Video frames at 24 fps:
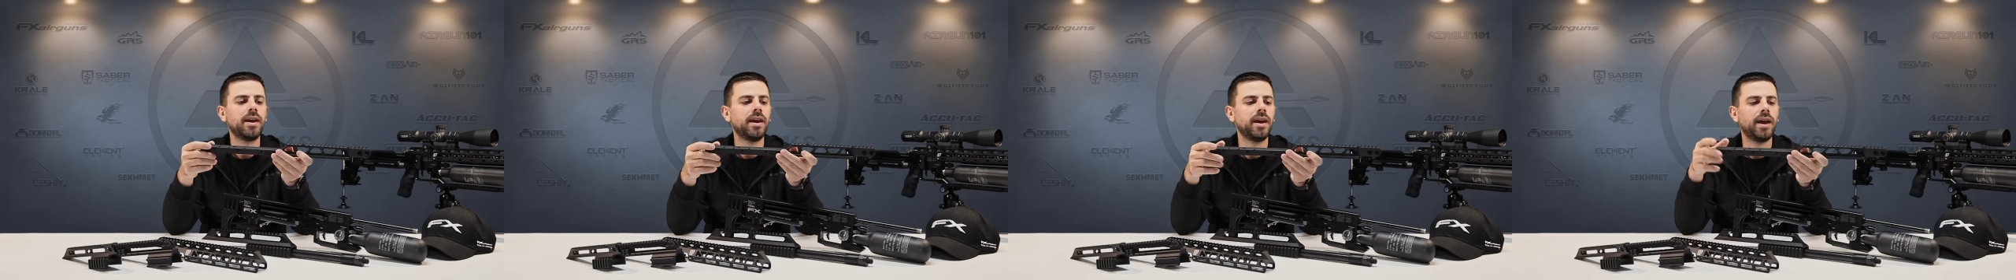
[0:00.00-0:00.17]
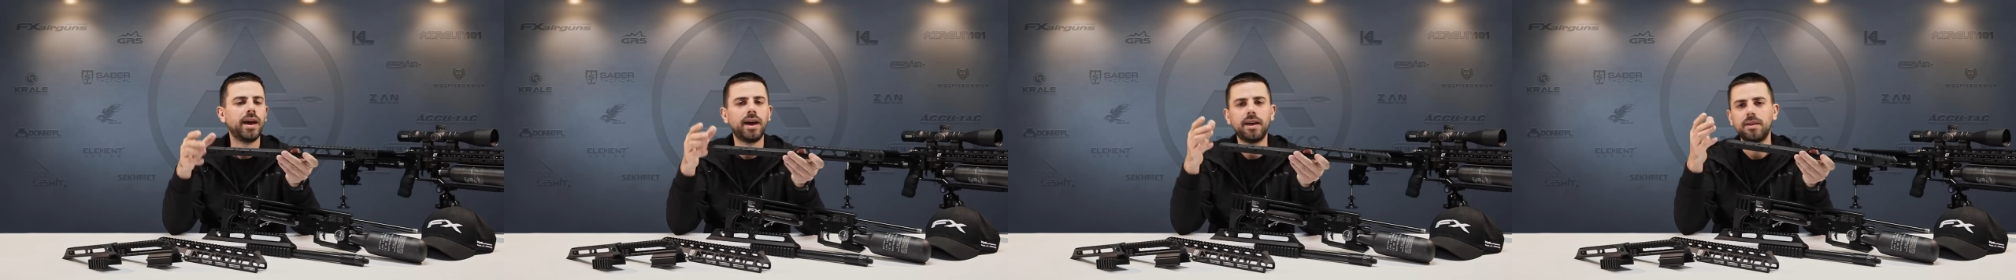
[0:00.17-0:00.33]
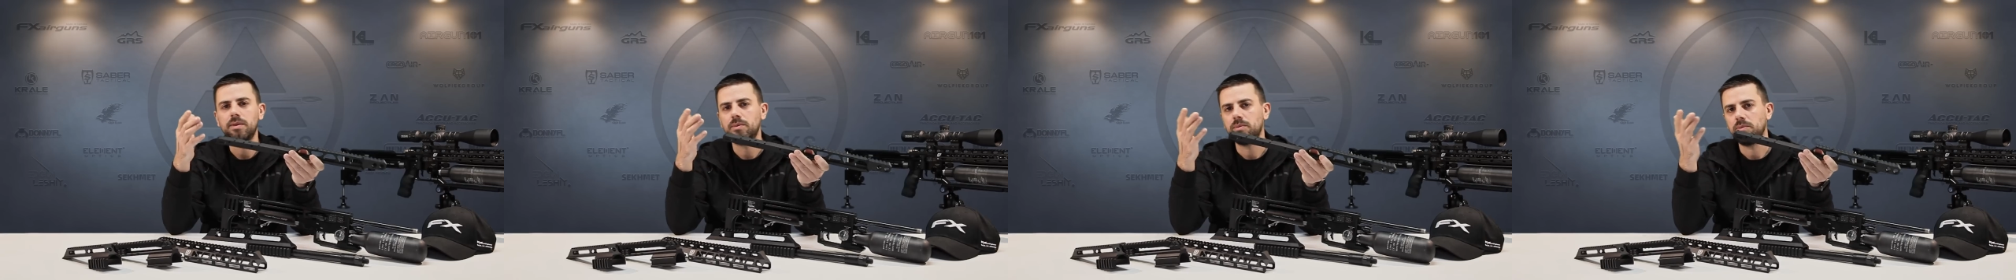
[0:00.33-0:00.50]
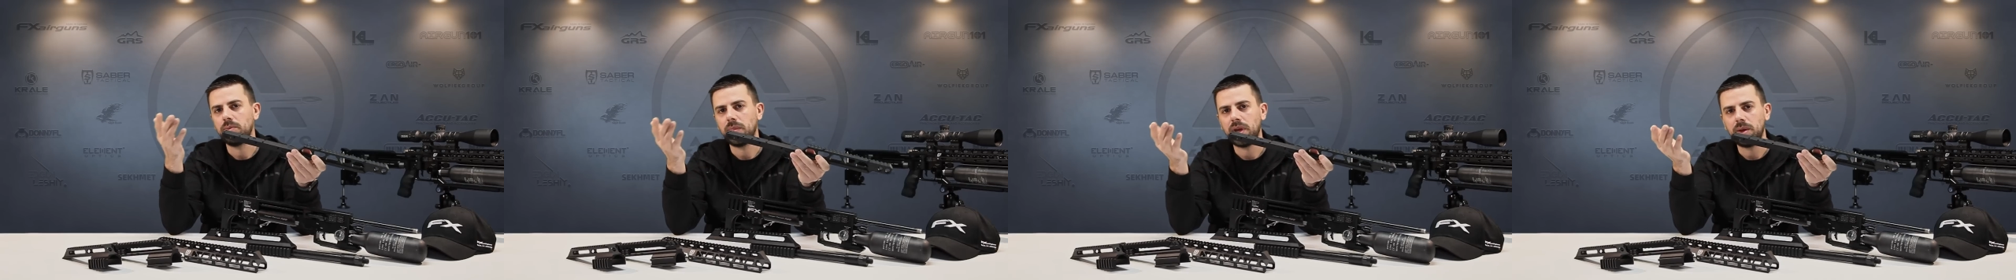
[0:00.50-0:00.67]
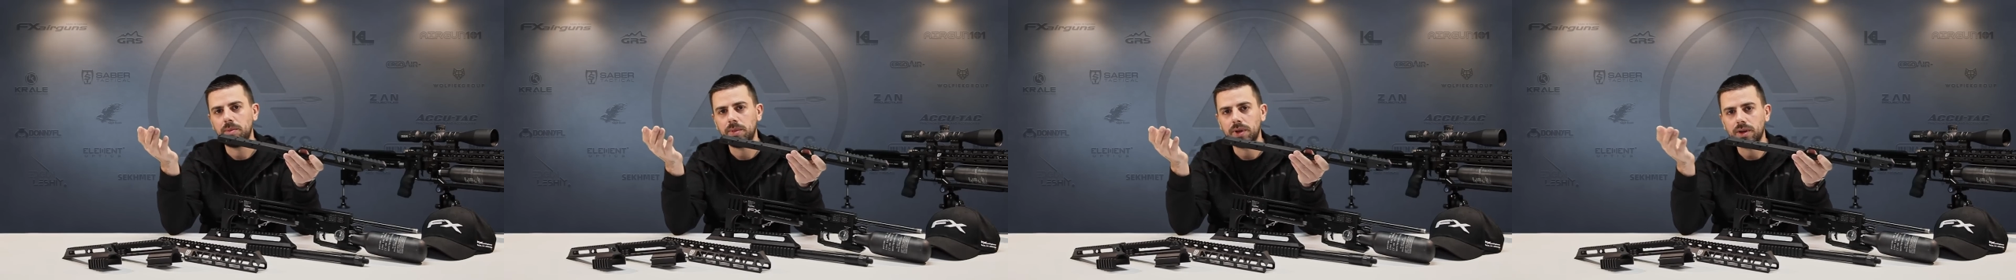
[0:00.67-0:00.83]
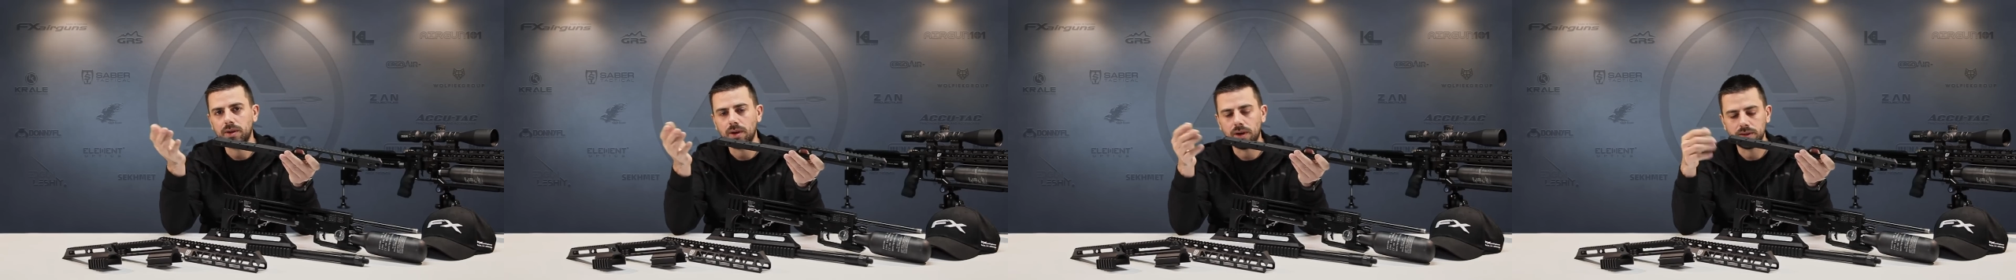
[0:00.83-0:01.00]
and
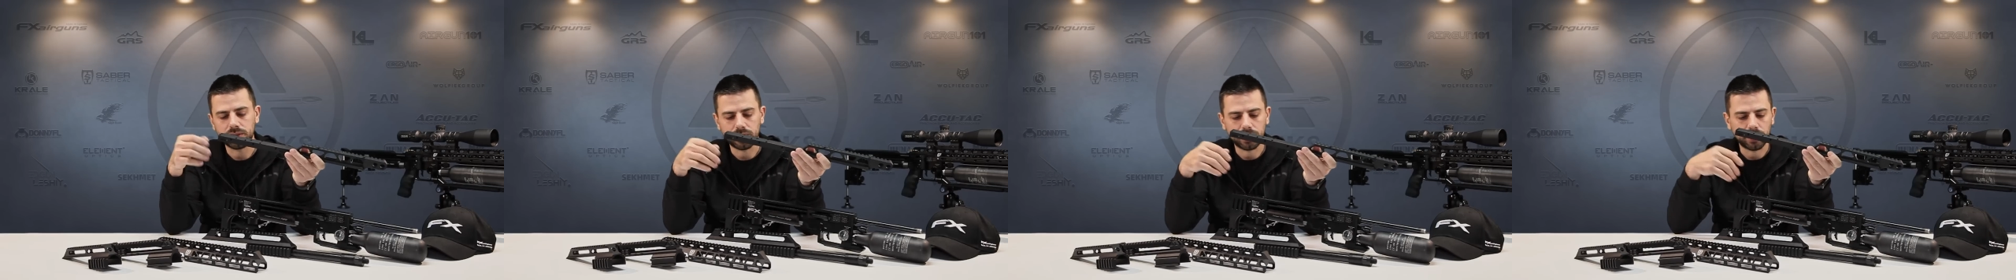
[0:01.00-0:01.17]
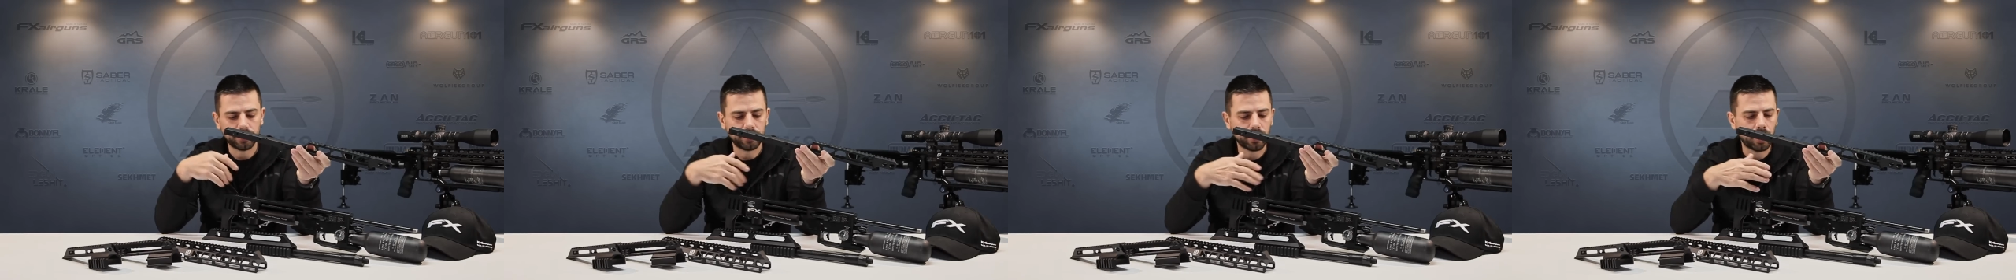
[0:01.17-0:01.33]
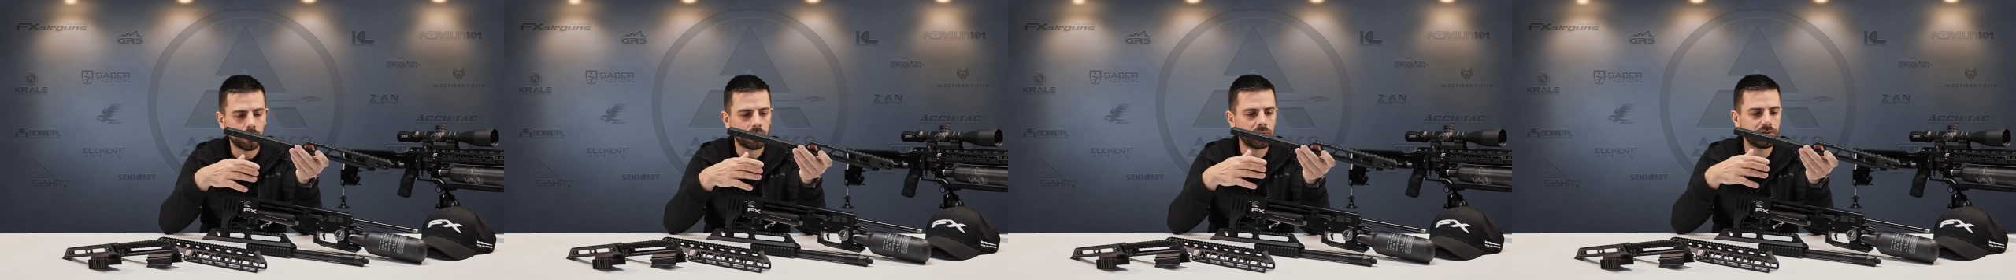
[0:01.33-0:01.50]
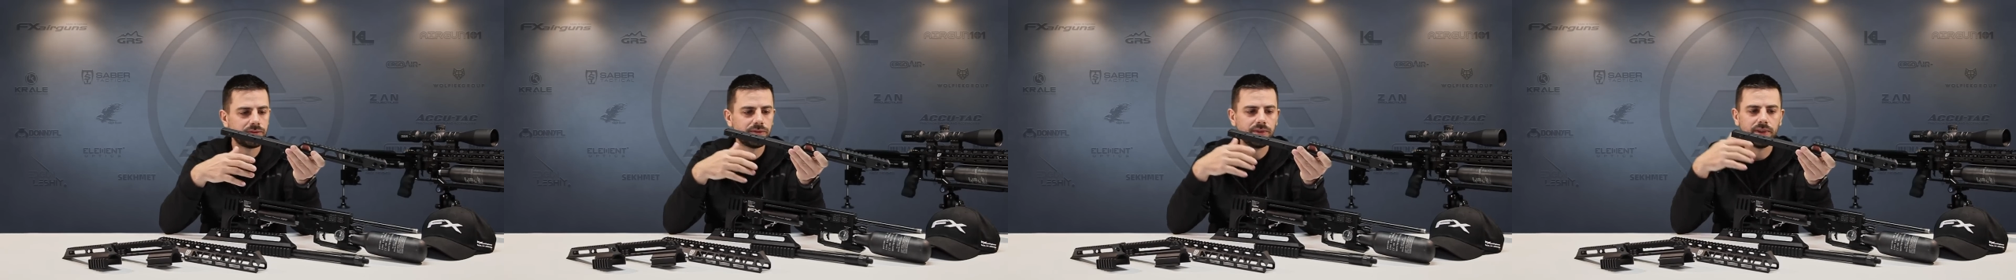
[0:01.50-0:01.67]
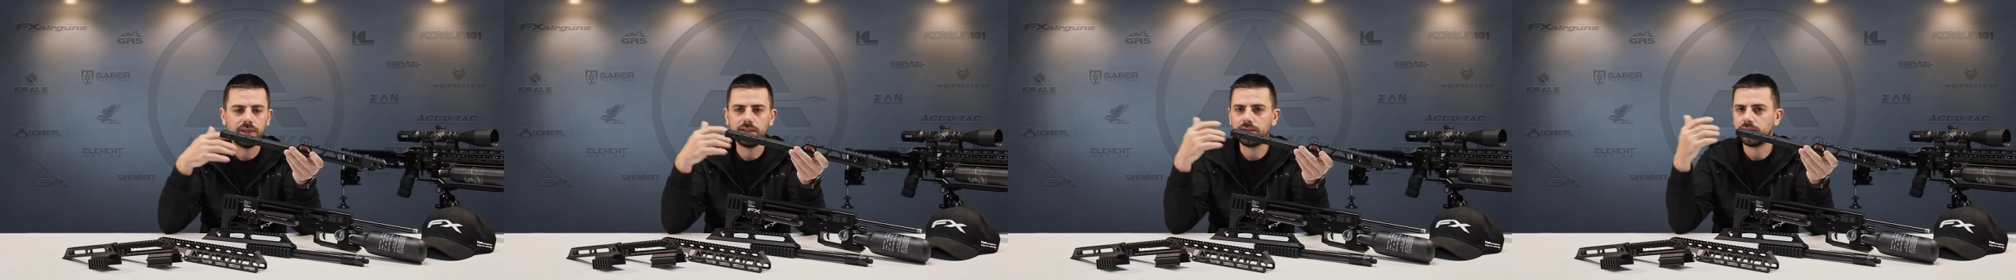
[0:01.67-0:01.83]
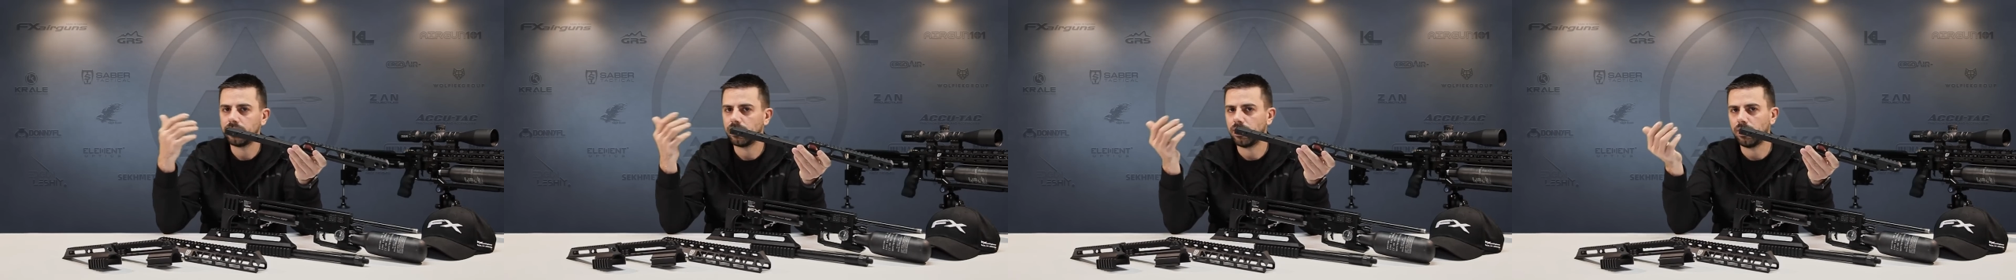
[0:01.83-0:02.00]
maybe causing a double feed